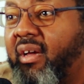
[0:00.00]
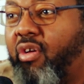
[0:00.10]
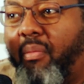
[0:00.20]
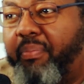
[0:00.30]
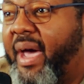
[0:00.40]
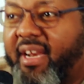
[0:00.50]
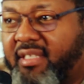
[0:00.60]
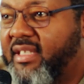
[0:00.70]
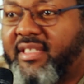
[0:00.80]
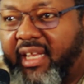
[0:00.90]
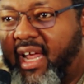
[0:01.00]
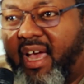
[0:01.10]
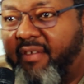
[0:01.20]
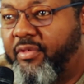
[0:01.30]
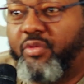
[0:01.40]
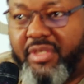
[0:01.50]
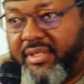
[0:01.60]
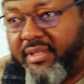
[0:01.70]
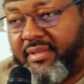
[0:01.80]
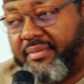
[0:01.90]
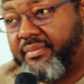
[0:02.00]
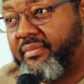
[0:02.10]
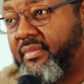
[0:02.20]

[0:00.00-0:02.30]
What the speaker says: comparisons that I have noticed.